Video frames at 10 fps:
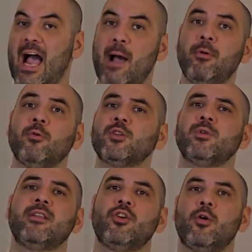Apple was
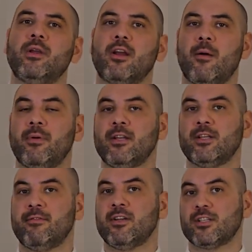really the only company
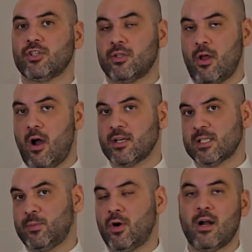giving such long
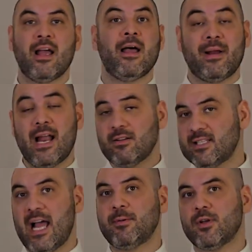support, but now
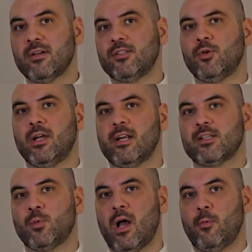Samsung is doing it
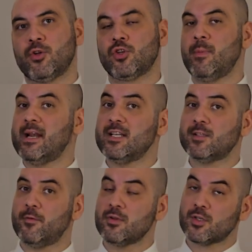as well, which will make these
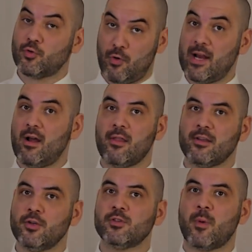phones great on the
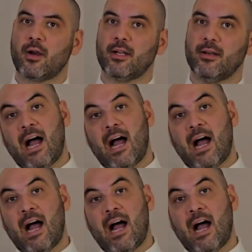used market.